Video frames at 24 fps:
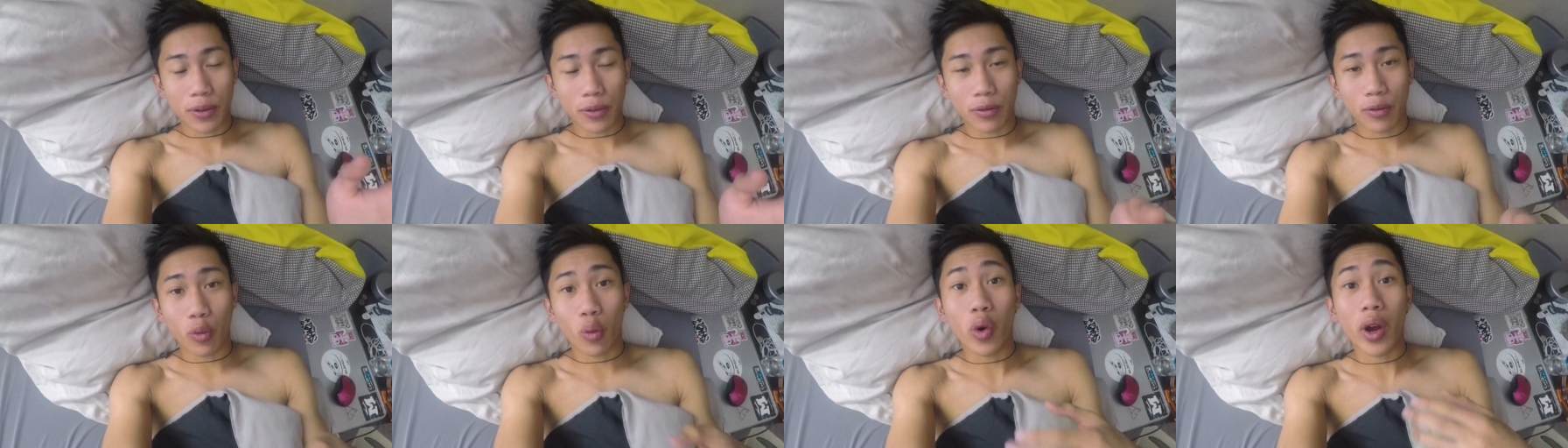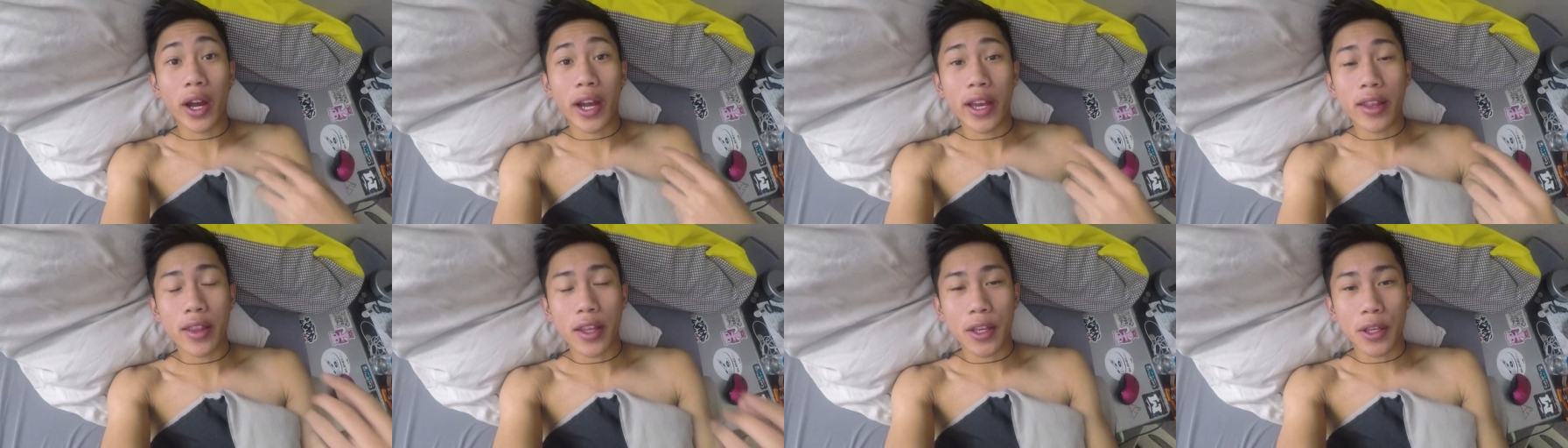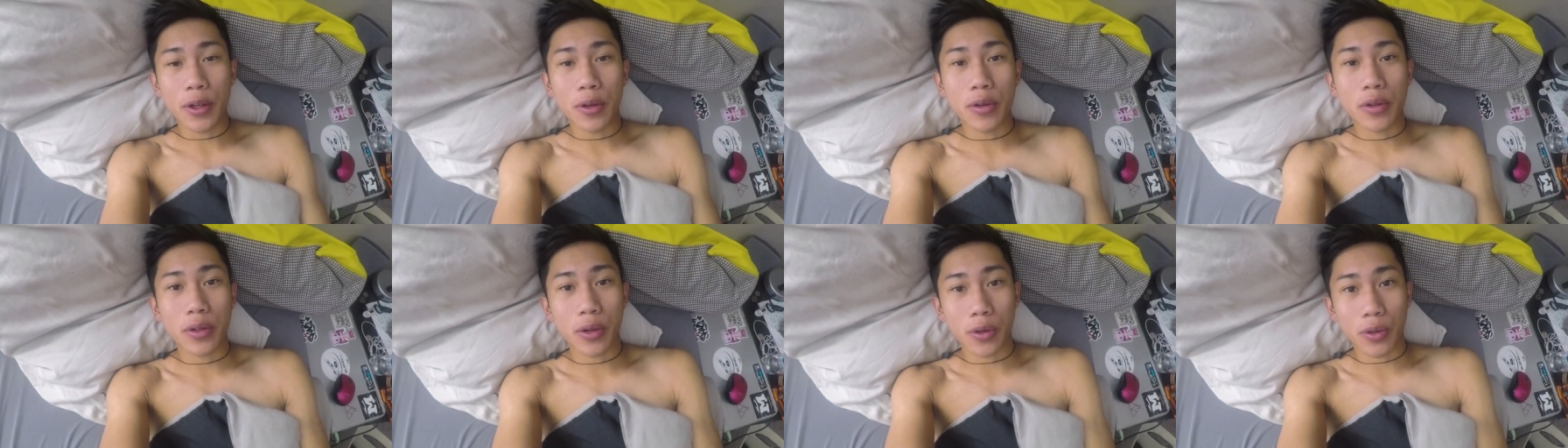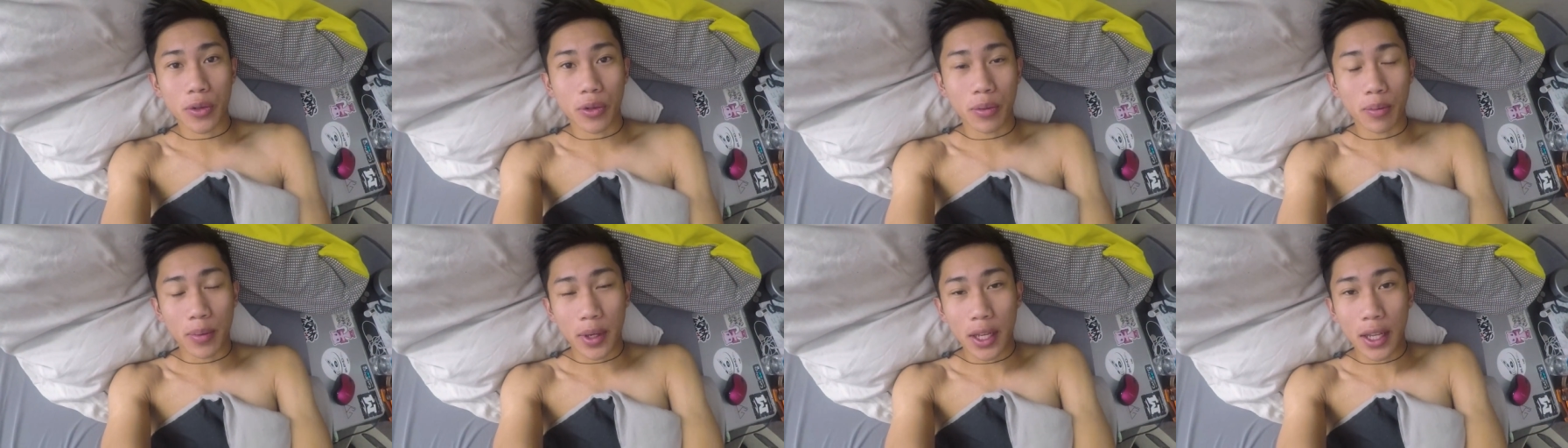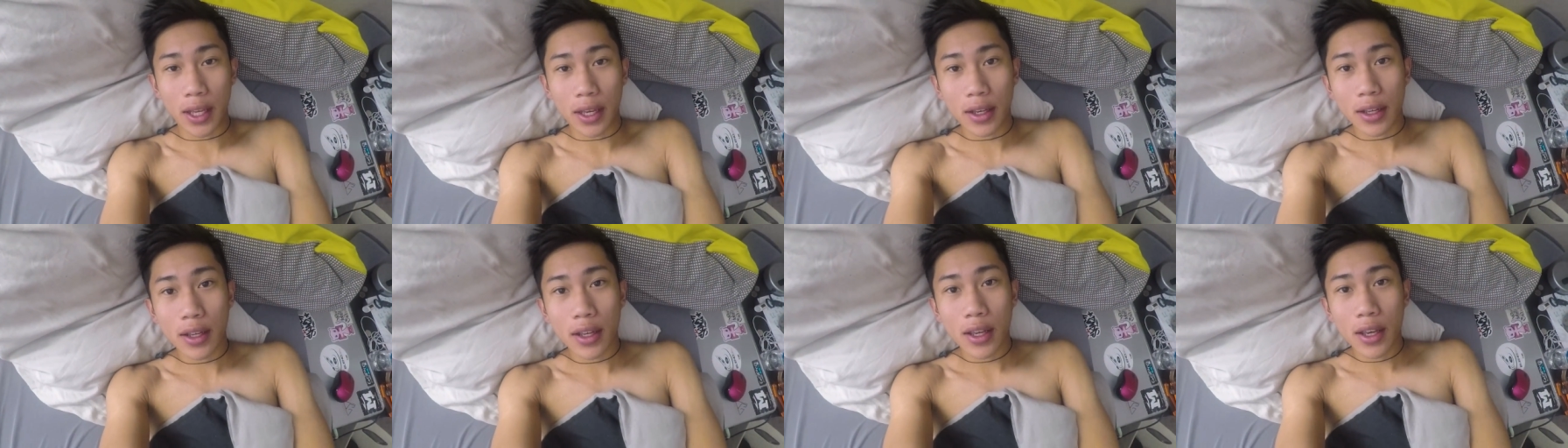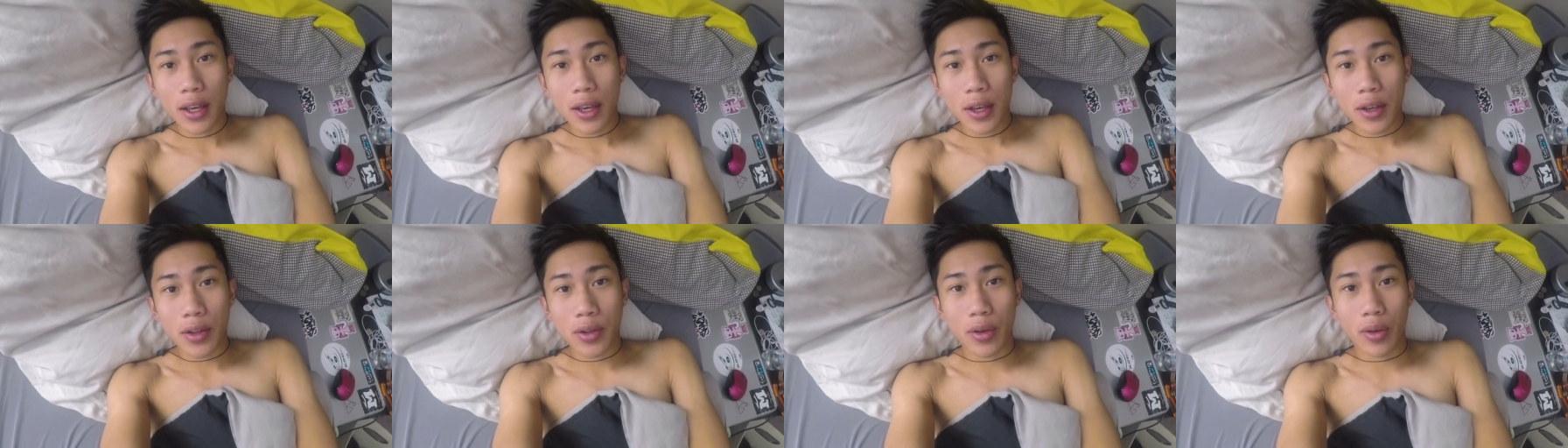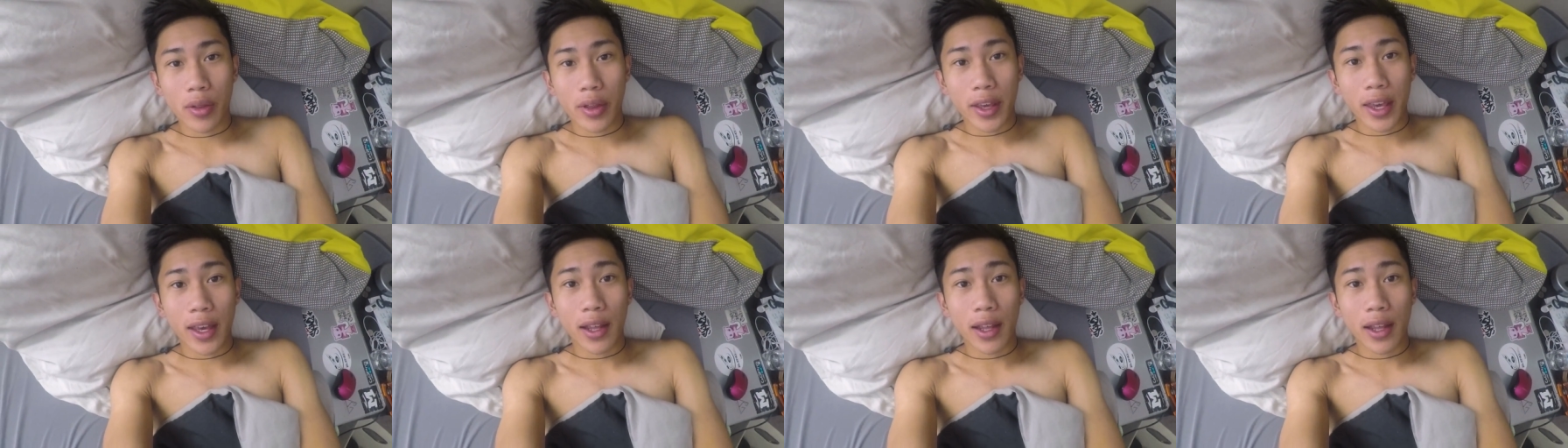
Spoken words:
of why they use social media, so they